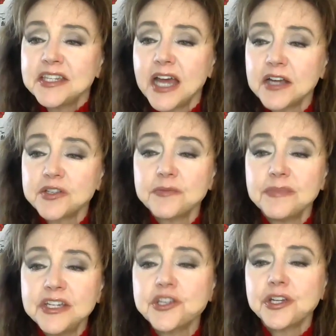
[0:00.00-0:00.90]
Dr.
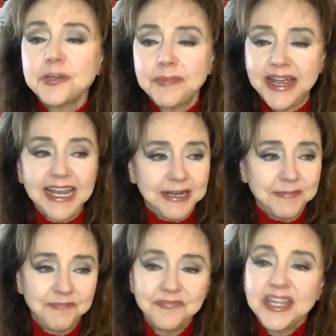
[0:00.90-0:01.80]
Mish Kabay
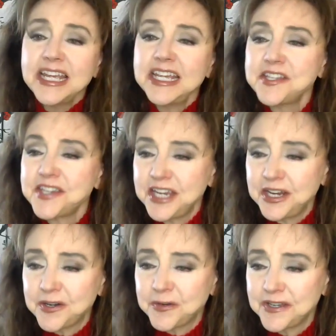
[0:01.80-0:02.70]
is
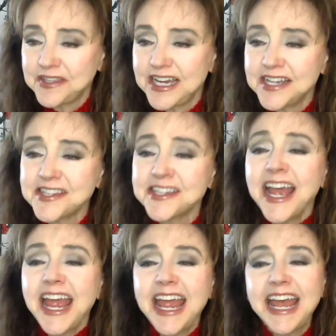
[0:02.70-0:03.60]
here with us,
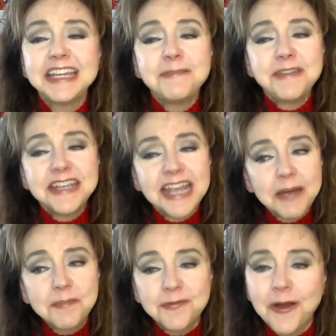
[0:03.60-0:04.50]
and he
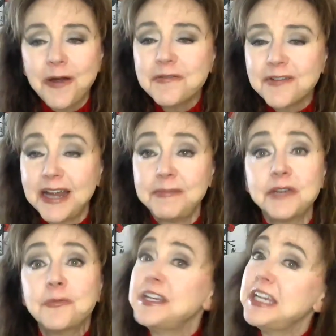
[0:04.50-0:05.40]
began
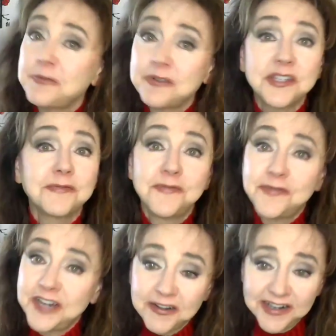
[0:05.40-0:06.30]
programming when he was
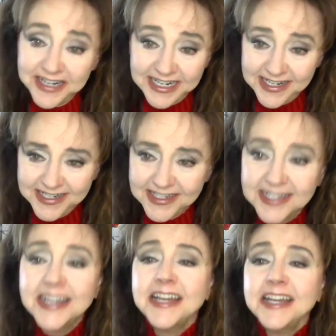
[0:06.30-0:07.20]
very
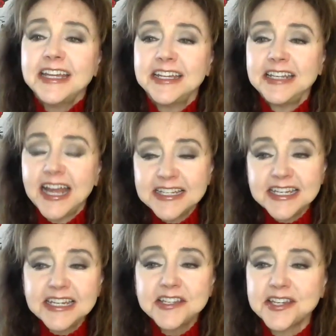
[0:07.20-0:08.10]
young in
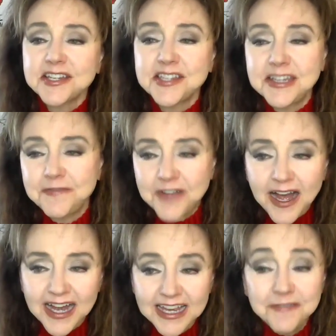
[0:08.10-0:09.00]

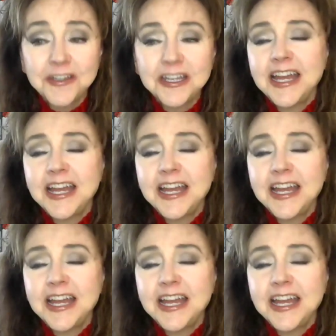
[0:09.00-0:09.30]
1965,